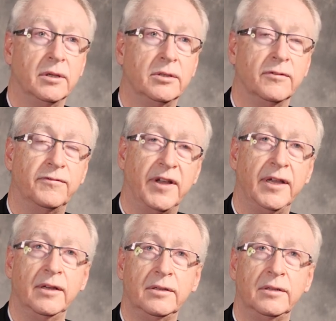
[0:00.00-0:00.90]
to
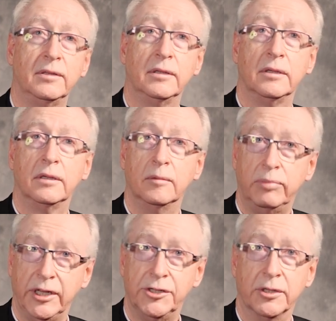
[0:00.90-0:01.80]
find
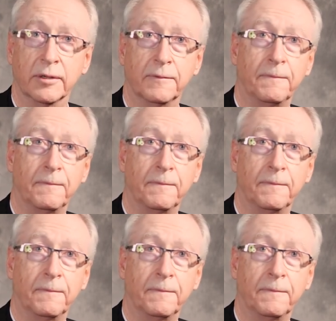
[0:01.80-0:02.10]
completion